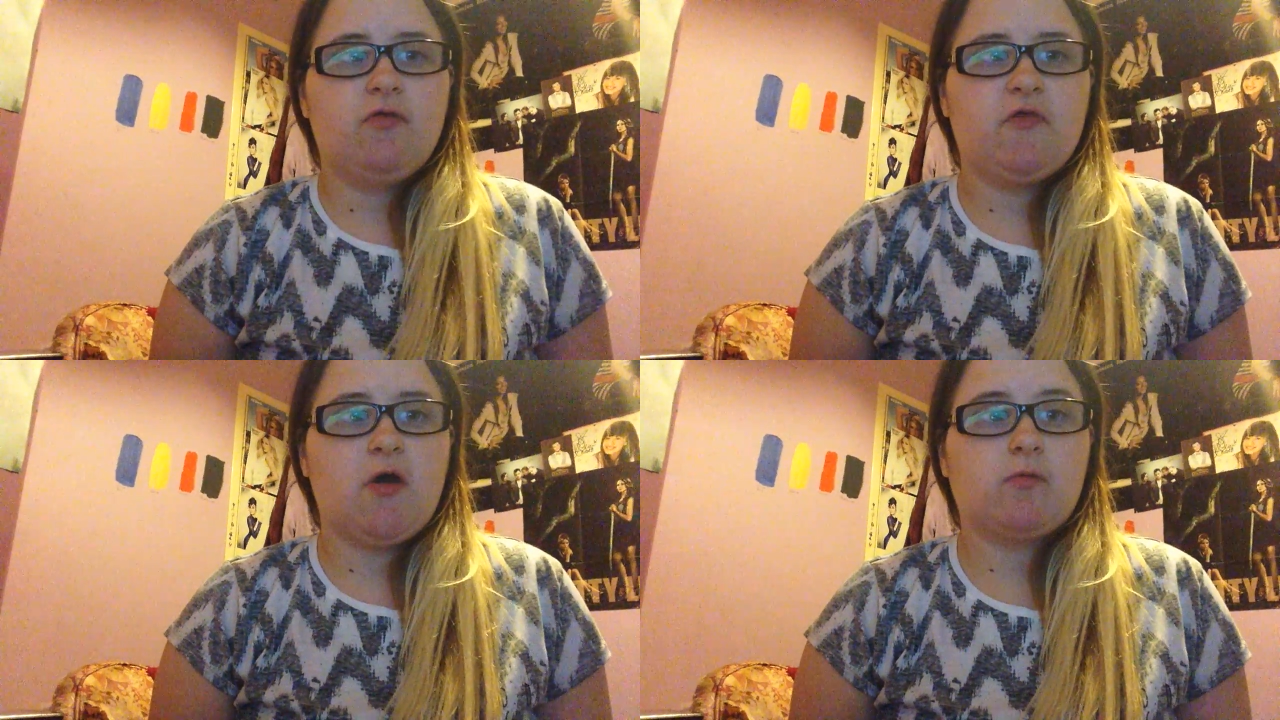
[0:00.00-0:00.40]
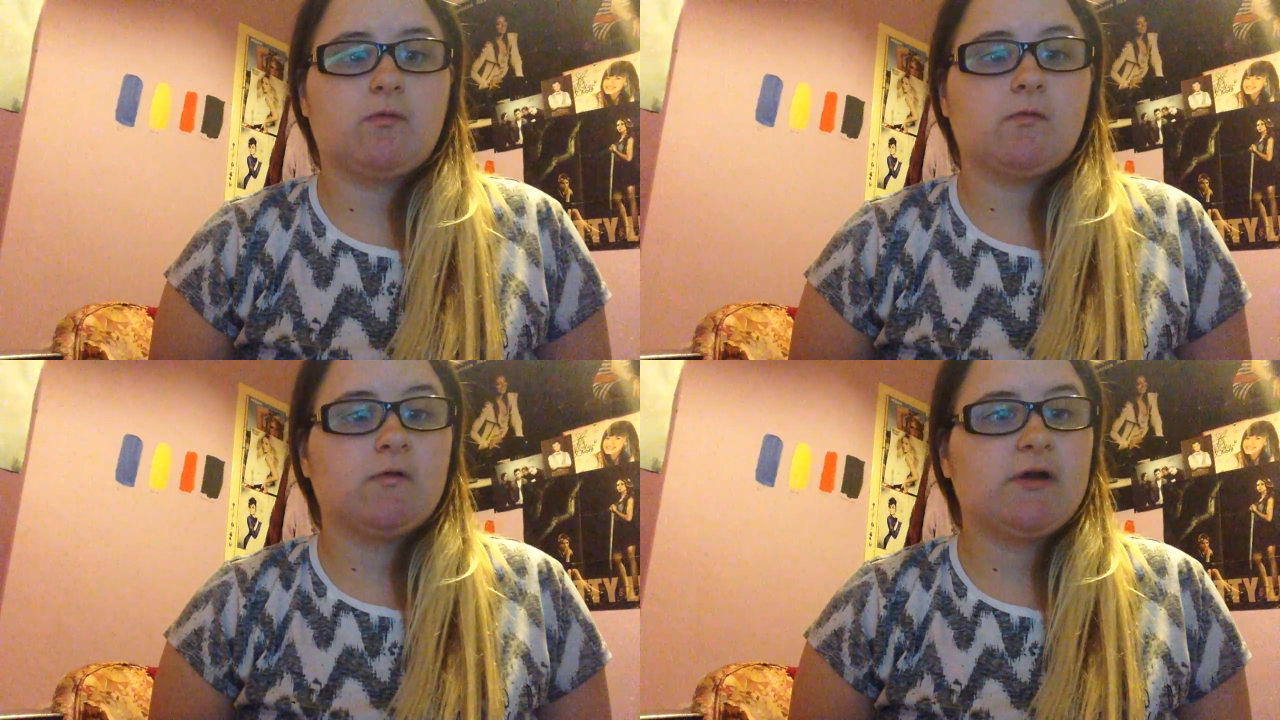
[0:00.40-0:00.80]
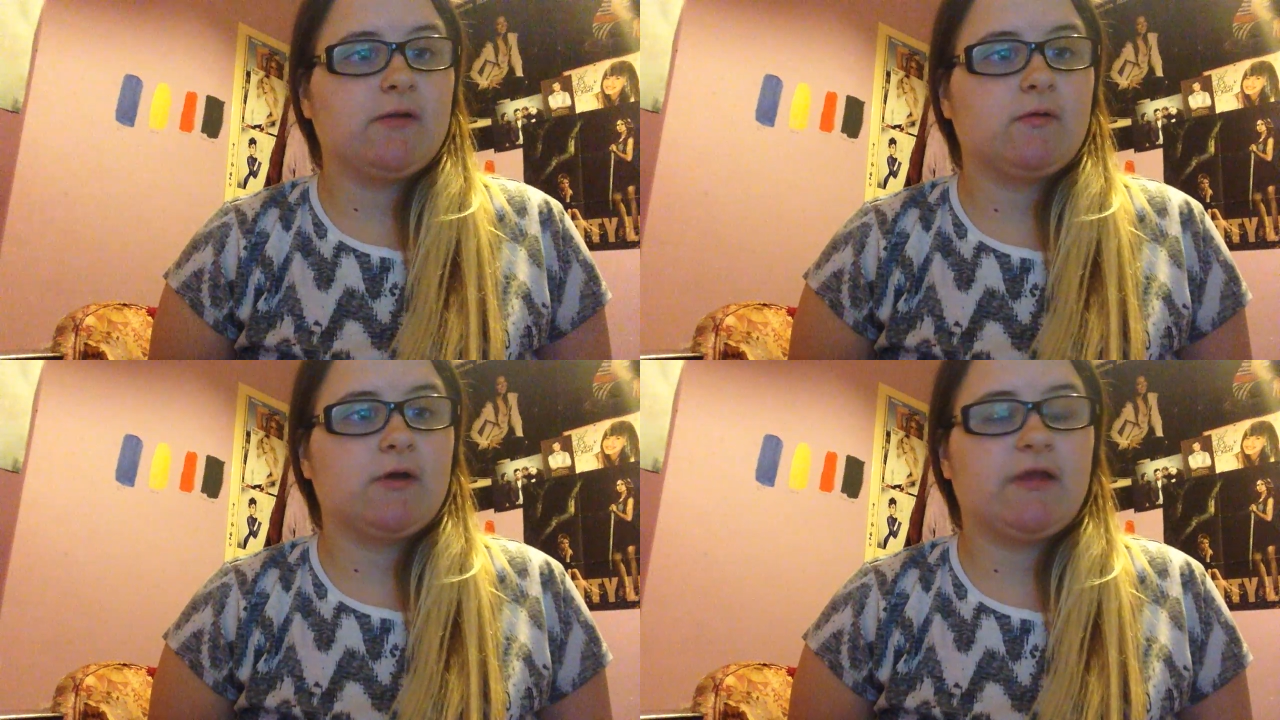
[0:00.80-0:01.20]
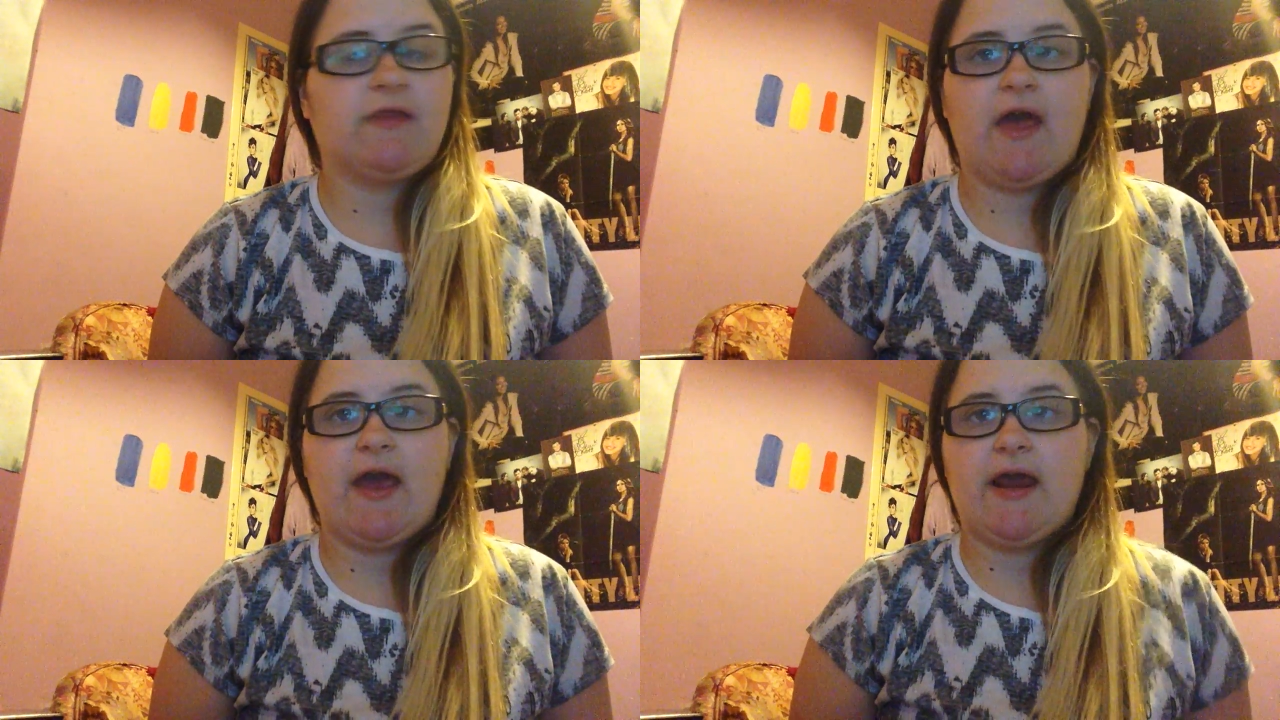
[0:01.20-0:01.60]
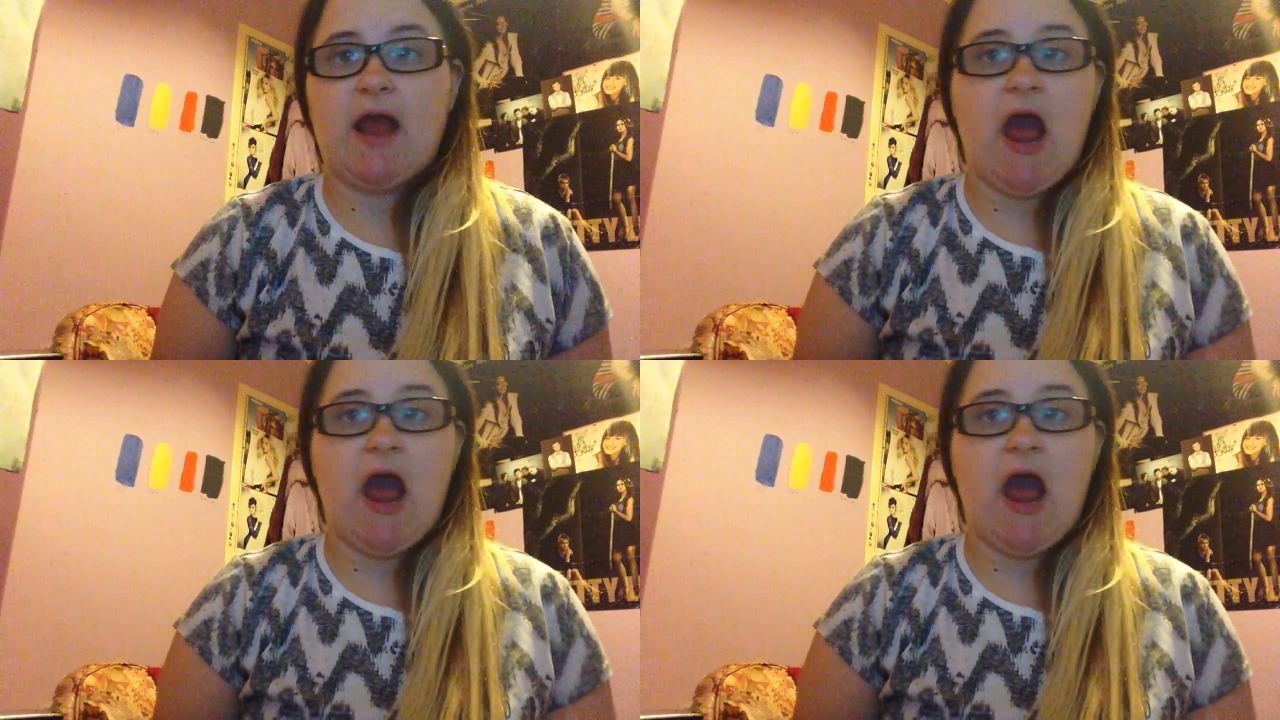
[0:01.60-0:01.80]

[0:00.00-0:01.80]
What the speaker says: Felt really, really faint.